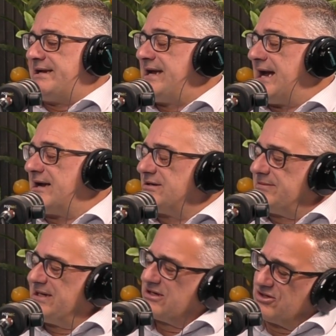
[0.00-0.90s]
yeah. I
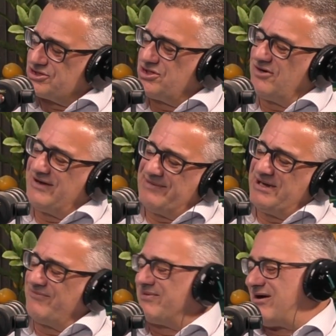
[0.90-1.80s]
mean, they got shot around
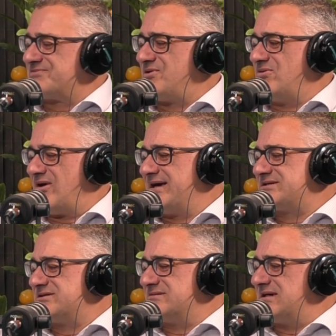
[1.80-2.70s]
me. I was blue lighted
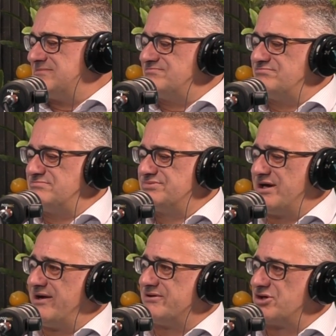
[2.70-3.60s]
to
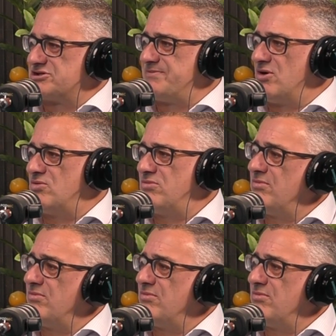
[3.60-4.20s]
the nearest hospital.